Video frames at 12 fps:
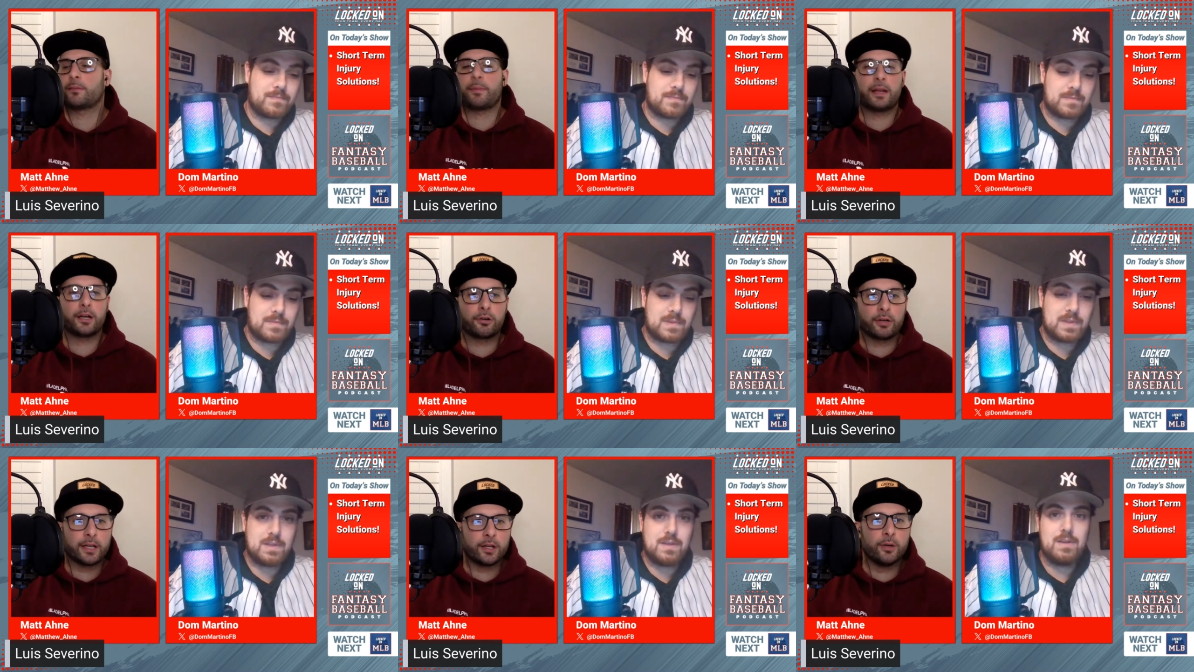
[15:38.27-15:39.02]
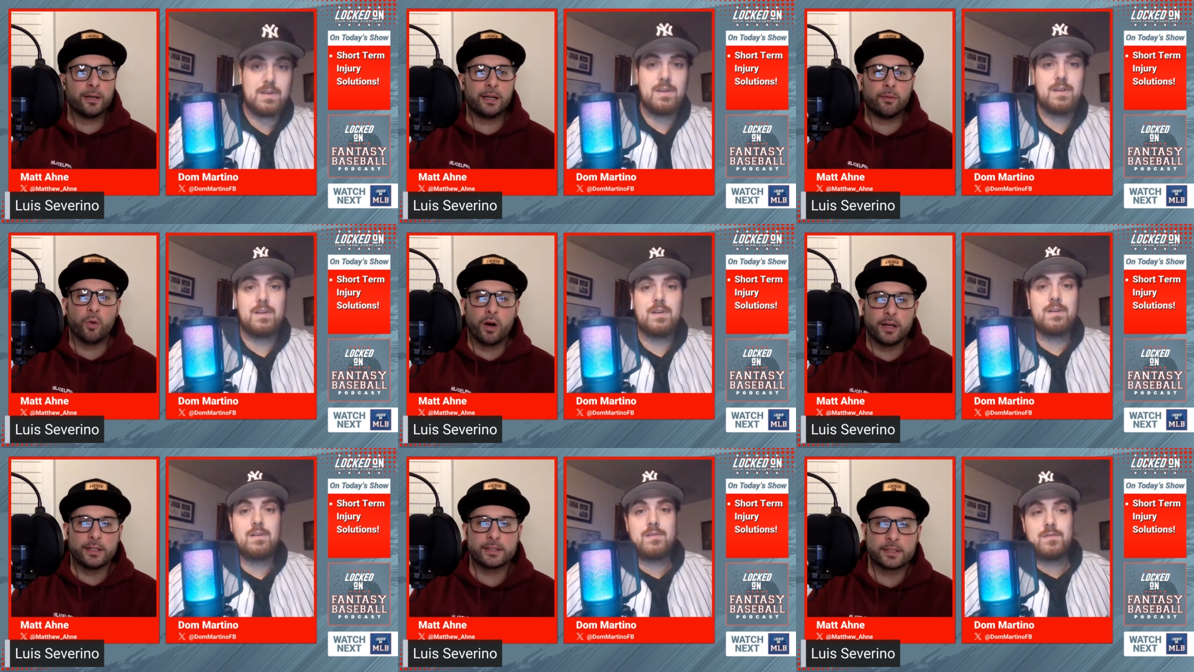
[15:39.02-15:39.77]
Speaker 1: the pedigree and who he
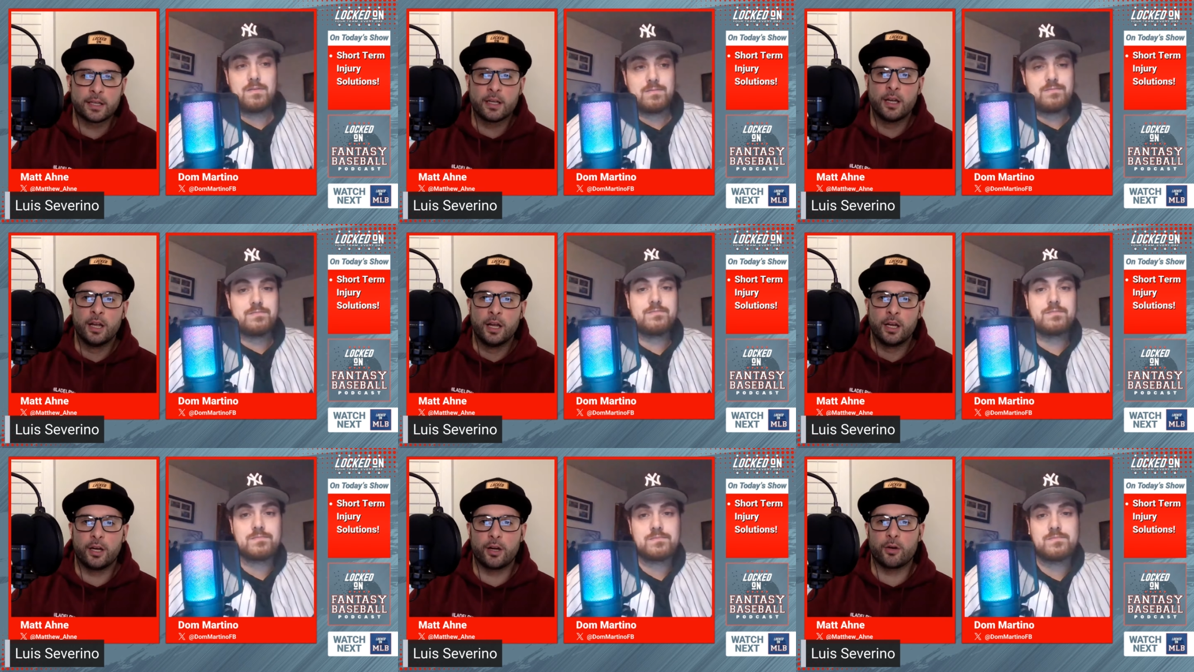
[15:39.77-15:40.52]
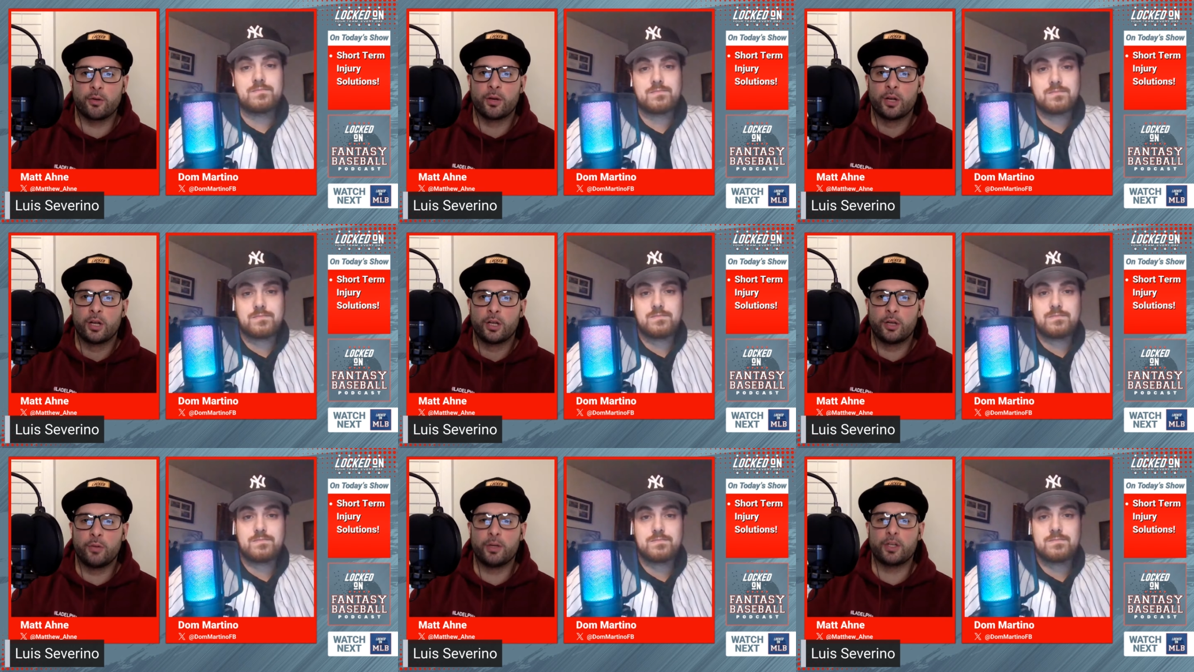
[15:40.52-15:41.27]
was, you know,
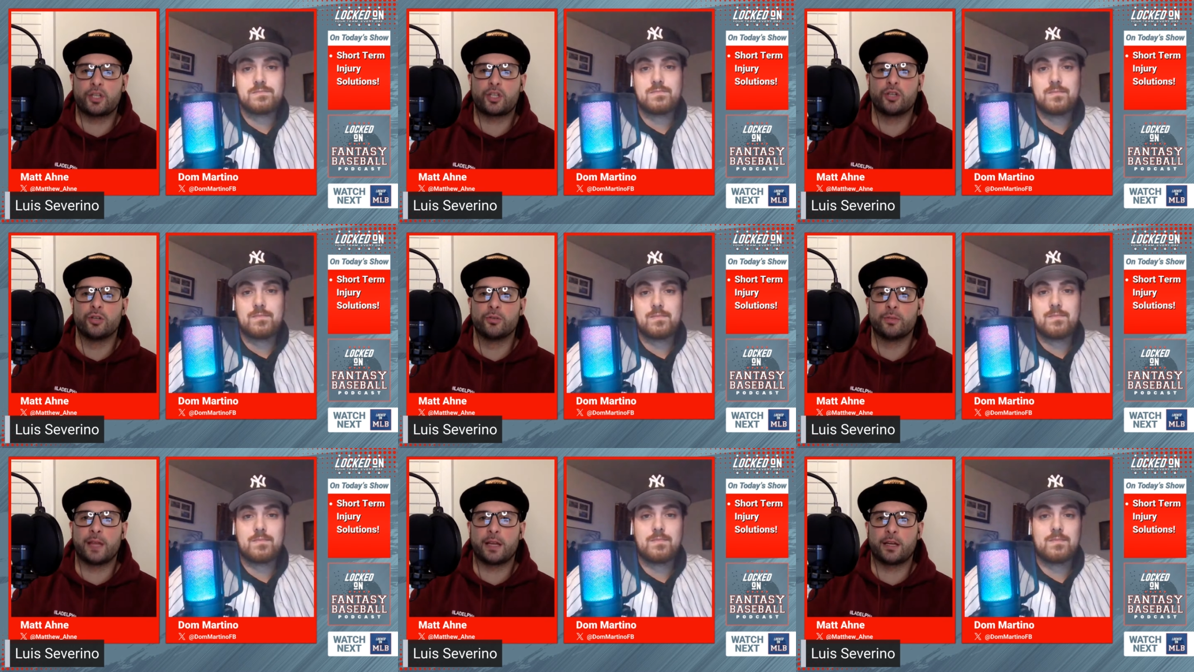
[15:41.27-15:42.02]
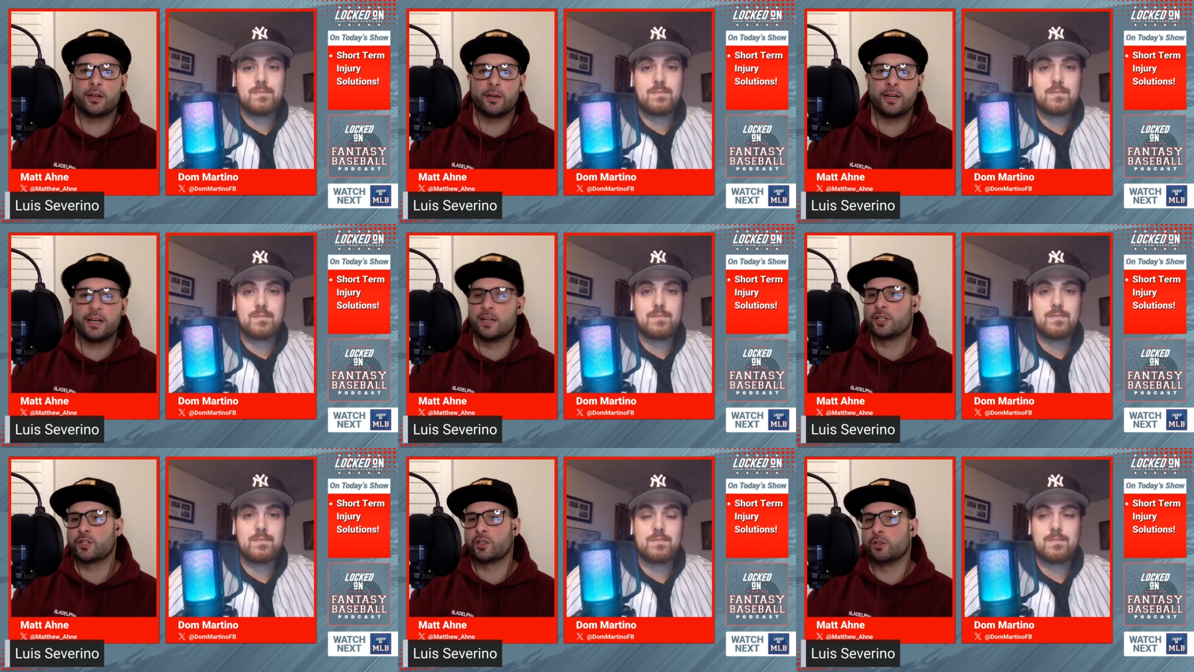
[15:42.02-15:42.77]
you would assume that, you know, he
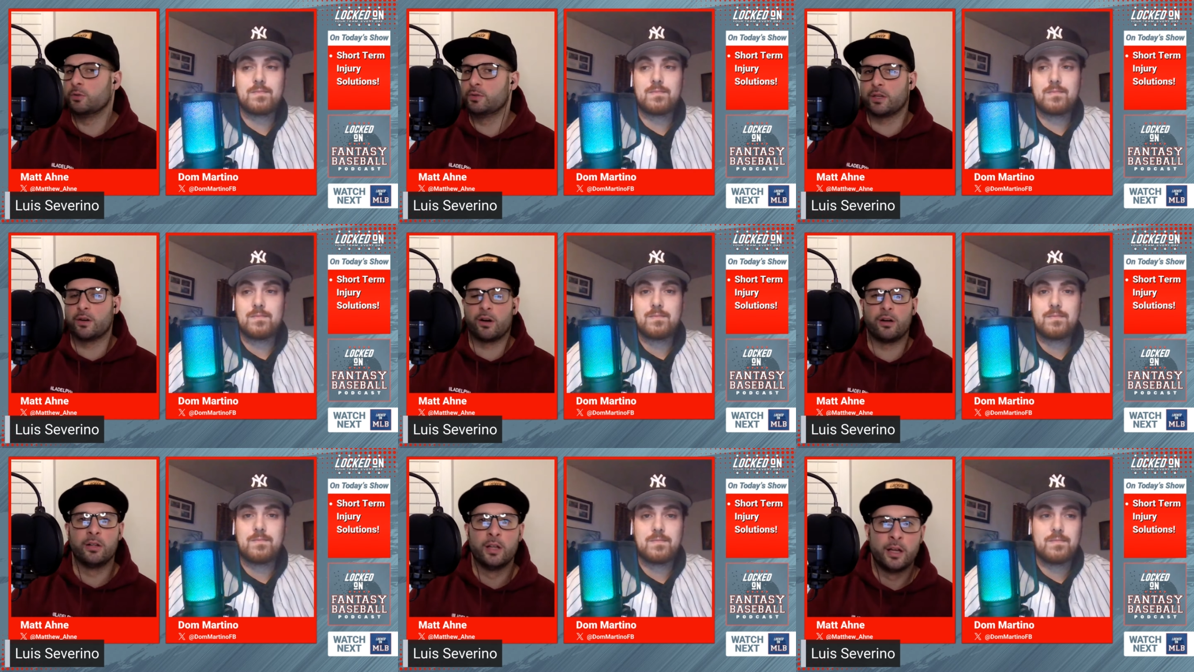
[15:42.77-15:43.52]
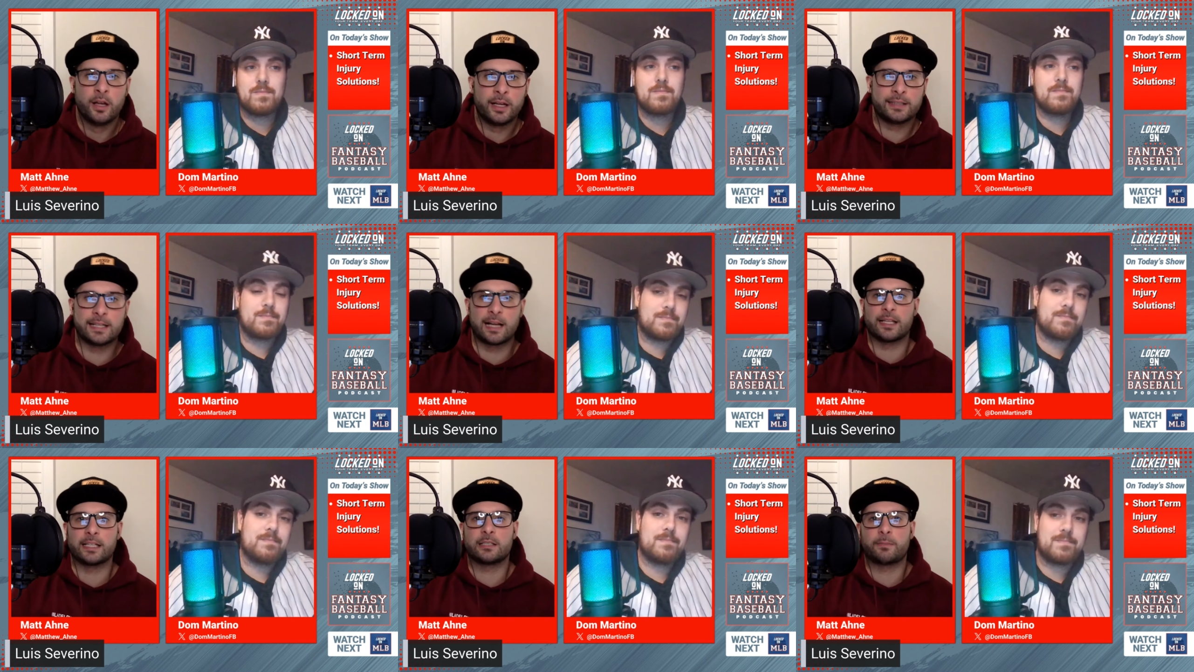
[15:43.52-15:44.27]
didn't just lose it all. It's
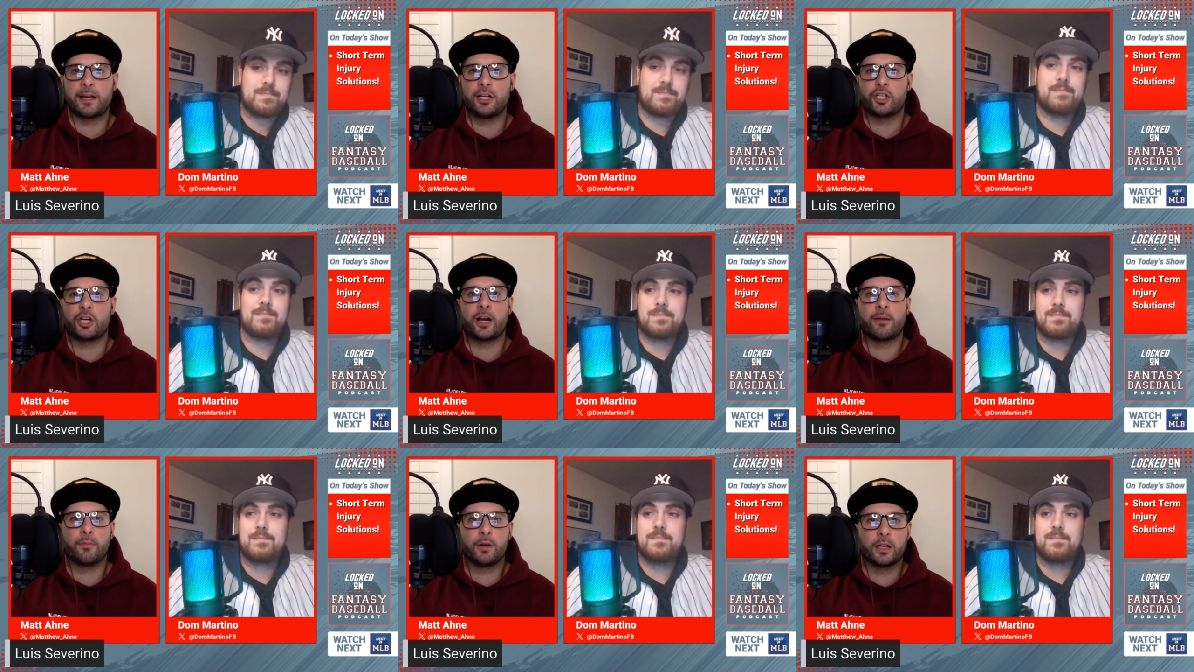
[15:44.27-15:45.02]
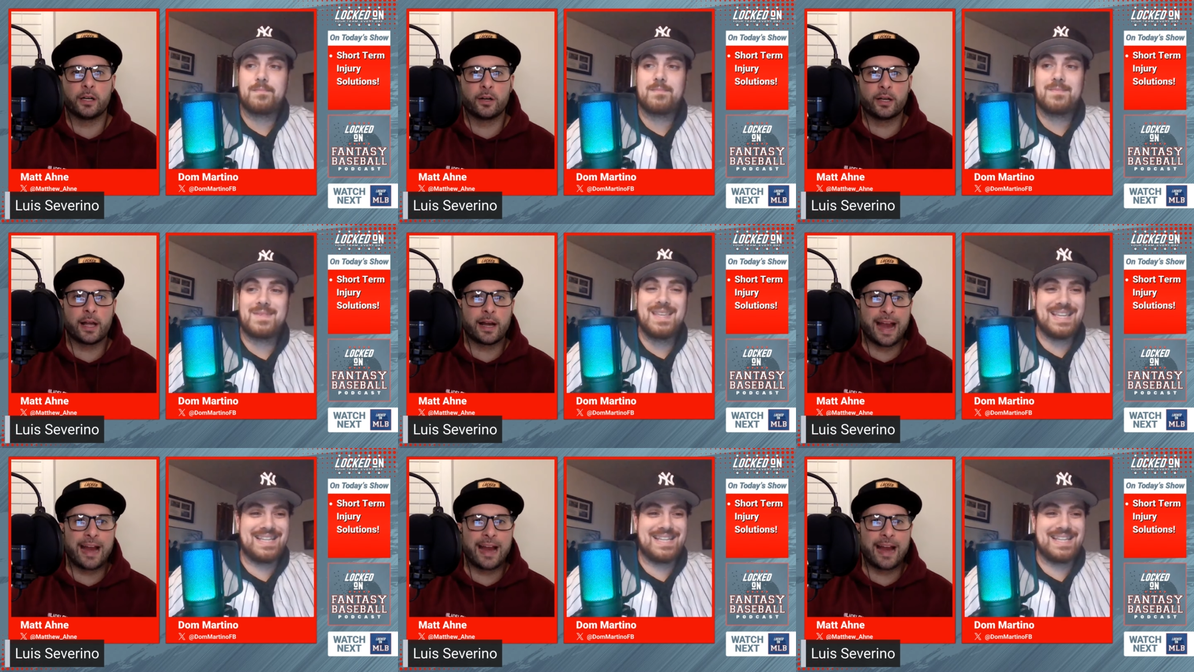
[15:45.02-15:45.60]
not like Space Jam where you know you had